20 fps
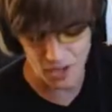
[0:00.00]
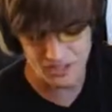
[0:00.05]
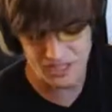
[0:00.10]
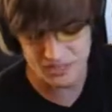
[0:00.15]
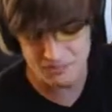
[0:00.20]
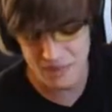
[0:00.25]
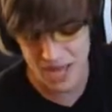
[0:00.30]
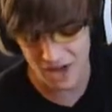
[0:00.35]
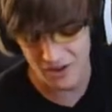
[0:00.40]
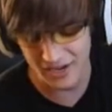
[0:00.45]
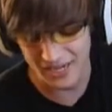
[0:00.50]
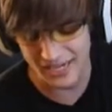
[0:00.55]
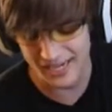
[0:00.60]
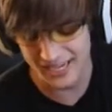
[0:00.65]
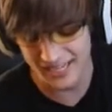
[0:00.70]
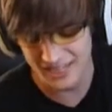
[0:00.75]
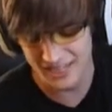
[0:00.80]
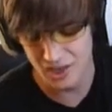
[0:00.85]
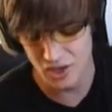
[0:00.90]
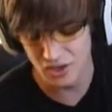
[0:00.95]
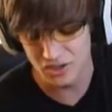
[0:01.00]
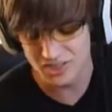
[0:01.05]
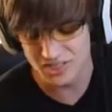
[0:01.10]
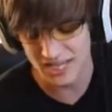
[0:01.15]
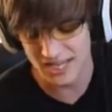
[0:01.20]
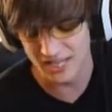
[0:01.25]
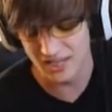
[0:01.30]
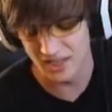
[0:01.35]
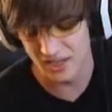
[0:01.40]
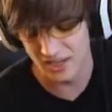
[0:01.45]
while smelling it. It
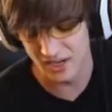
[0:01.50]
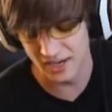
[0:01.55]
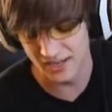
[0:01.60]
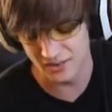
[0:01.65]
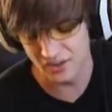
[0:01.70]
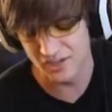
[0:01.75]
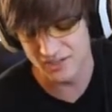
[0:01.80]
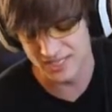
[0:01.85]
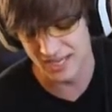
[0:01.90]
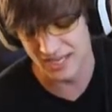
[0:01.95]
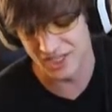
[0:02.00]
looks like it looks